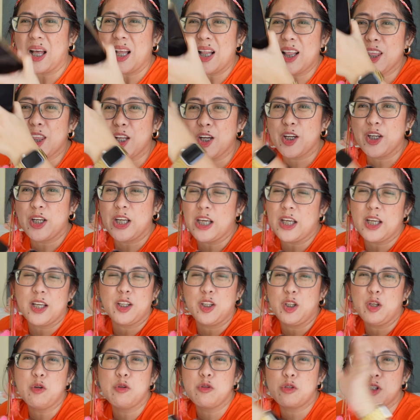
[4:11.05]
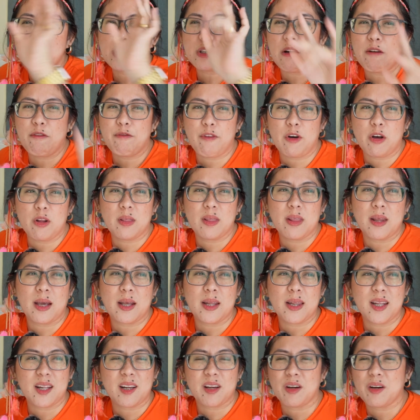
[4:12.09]
learning new stuff
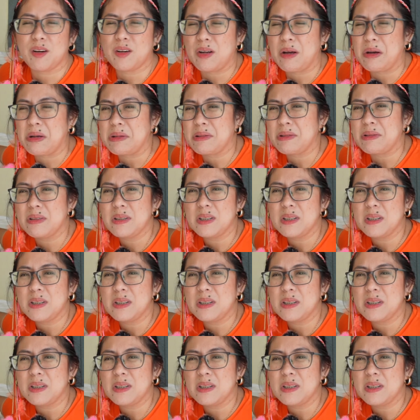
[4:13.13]
online that are not